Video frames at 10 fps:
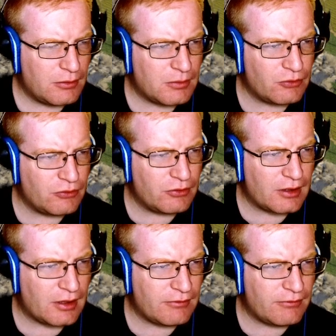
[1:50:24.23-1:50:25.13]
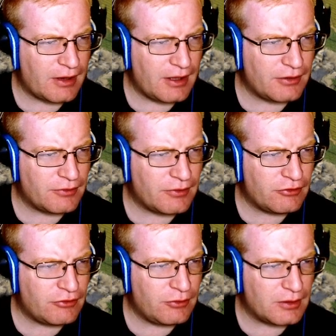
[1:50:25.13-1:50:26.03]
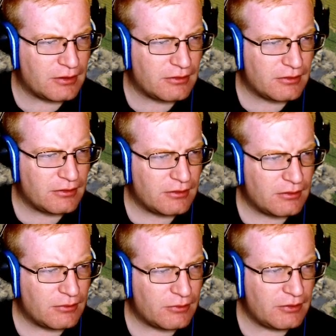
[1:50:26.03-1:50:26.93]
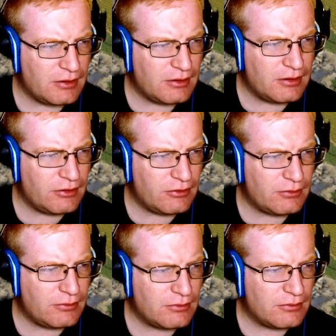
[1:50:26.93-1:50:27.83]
Promotion not valid for this unit. Wasn't it Nidintu?